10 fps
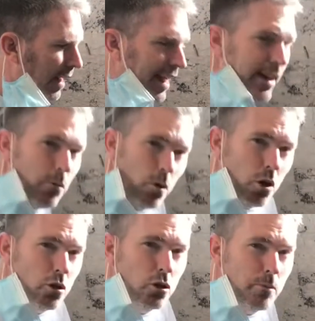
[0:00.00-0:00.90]
in the
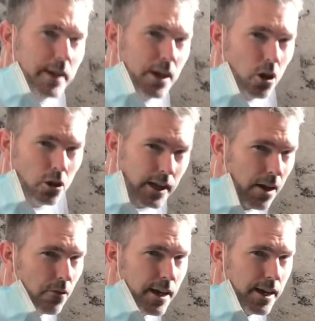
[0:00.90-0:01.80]
wall somewhere or
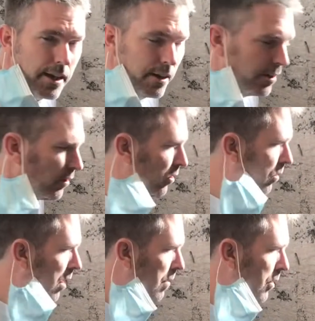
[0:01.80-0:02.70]
down there. So
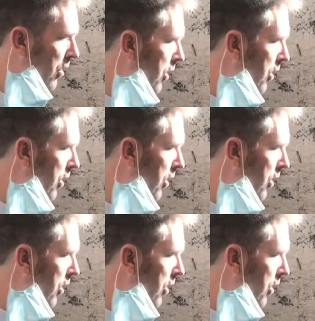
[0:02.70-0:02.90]
what I'm going to